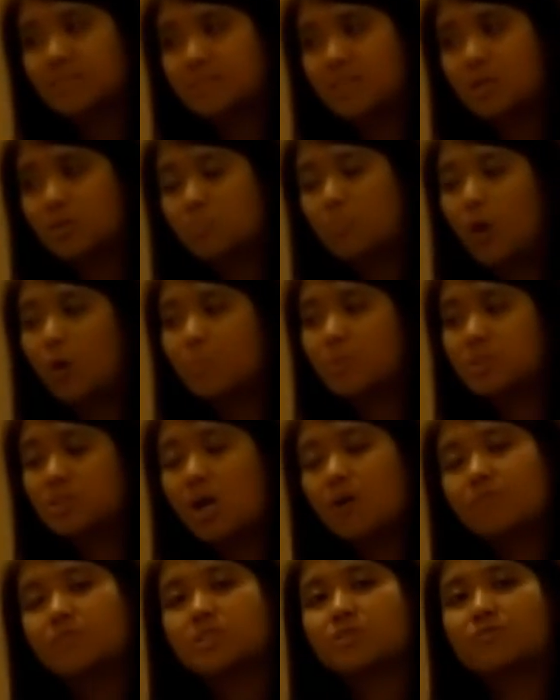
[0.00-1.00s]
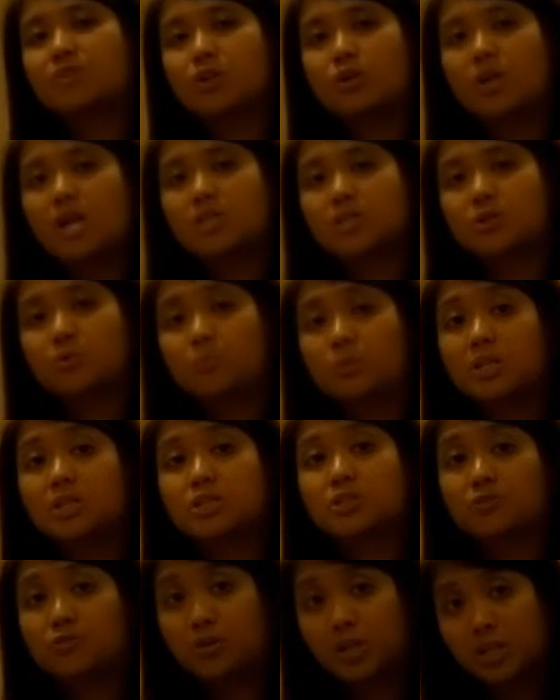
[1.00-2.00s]
State Department's Office of International
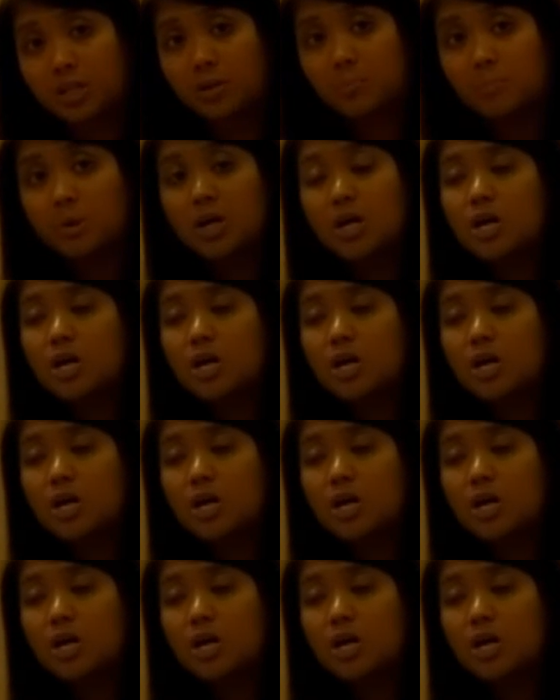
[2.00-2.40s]
Religious Freedom